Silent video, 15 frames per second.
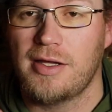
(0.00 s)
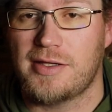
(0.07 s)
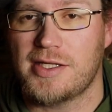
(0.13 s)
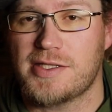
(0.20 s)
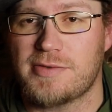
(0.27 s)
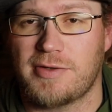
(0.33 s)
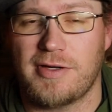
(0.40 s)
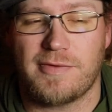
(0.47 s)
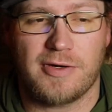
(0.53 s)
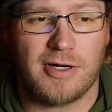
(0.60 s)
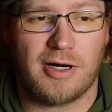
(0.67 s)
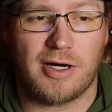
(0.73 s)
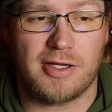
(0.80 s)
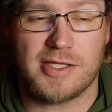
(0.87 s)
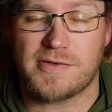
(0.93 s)
This
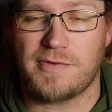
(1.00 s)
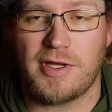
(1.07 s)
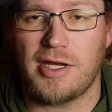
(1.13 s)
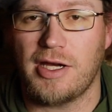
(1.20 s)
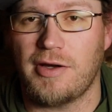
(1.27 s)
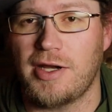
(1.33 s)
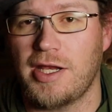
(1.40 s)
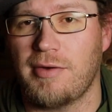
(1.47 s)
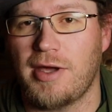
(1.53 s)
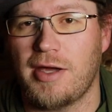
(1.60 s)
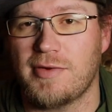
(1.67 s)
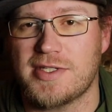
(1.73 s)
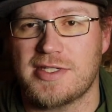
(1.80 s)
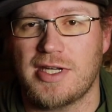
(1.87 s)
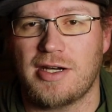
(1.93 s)
river, or this video anyway,
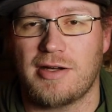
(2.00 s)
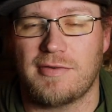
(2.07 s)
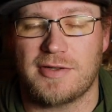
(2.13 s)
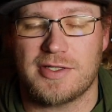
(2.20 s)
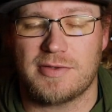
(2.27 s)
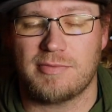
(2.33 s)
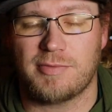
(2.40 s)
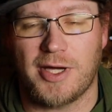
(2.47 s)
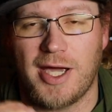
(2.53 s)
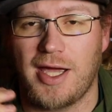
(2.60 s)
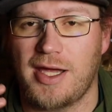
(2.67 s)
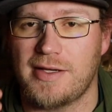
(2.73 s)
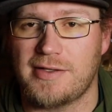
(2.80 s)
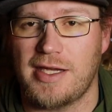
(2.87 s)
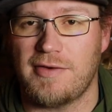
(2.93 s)
was sent over
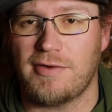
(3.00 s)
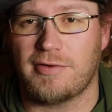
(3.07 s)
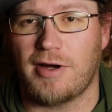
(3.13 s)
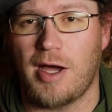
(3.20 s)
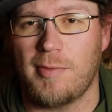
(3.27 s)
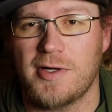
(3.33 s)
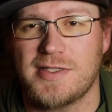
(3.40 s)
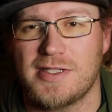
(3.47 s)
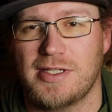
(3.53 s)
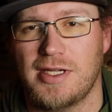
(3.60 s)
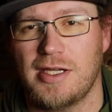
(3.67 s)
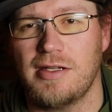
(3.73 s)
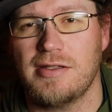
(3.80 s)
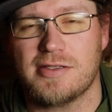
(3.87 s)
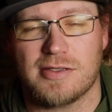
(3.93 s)
by David Roberts
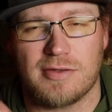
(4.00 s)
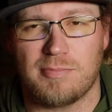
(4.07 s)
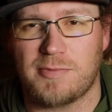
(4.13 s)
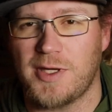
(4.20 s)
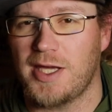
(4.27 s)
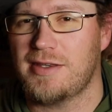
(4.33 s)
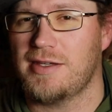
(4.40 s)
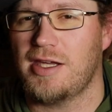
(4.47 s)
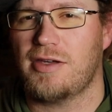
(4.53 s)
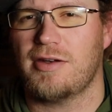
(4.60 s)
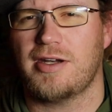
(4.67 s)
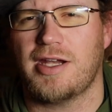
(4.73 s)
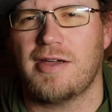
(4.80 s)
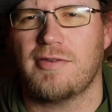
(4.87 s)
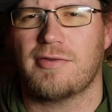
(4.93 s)
again, so big thank you
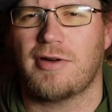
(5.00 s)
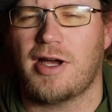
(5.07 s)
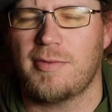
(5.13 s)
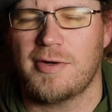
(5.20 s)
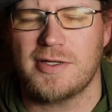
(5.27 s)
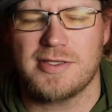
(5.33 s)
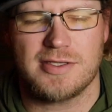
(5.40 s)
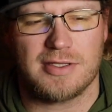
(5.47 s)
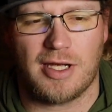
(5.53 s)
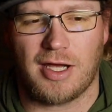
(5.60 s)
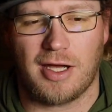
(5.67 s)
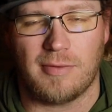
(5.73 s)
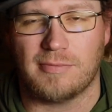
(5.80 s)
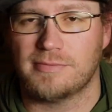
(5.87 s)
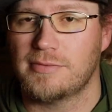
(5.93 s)
to David Roberts.
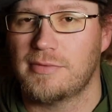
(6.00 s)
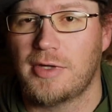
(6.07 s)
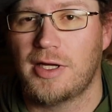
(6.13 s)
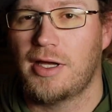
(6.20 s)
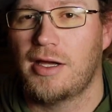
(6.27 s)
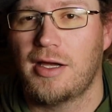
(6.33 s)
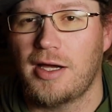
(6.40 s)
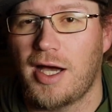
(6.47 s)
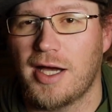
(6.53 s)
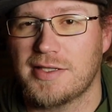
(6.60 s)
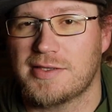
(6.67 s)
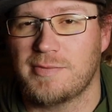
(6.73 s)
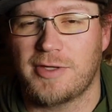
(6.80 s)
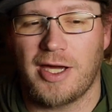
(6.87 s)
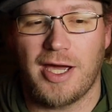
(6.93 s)

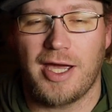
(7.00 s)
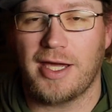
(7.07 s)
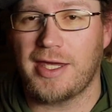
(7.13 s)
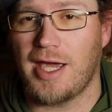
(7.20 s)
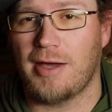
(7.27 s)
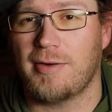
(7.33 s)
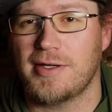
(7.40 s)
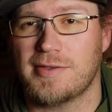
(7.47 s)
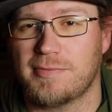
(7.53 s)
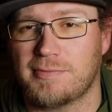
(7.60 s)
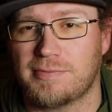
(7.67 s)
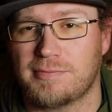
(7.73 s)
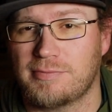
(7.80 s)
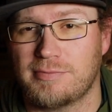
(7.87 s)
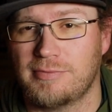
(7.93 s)
Awesome guy, I kind of
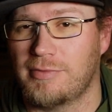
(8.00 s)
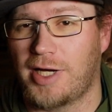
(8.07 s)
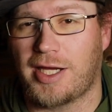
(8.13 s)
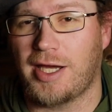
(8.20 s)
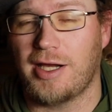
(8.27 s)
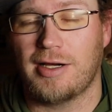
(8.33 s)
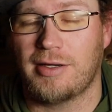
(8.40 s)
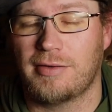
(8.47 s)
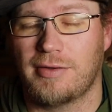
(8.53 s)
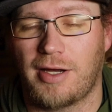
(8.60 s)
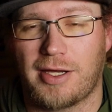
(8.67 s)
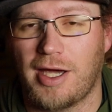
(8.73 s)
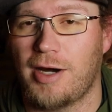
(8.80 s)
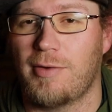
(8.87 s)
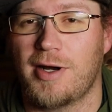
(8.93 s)

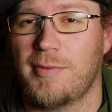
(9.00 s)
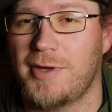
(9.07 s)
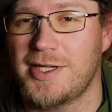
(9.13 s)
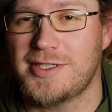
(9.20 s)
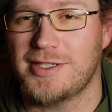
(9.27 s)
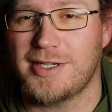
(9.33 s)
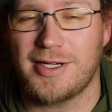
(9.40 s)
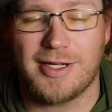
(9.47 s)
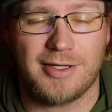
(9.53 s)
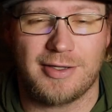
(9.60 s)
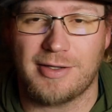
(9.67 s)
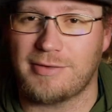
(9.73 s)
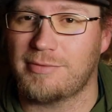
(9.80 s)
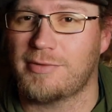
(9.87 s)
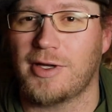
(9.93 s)
want to meet you
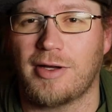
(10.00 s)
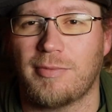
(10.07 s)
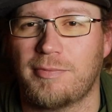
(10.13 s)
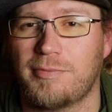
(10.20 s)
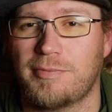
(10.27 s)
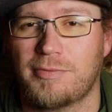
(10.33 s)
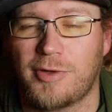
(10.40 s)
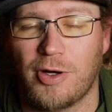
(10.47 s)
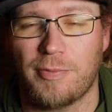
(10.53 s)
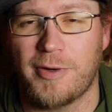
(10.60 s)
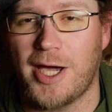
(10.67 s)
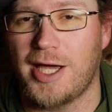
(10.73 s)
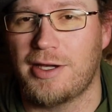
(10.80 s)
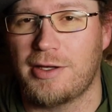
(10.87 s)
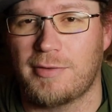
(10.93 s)
and go
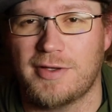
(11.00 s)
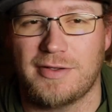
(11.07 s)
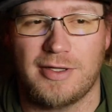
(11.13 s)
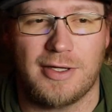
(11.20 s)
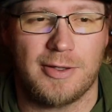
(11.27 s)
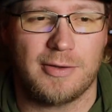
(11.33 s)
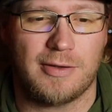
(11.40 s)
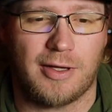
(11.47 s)
paddling with you.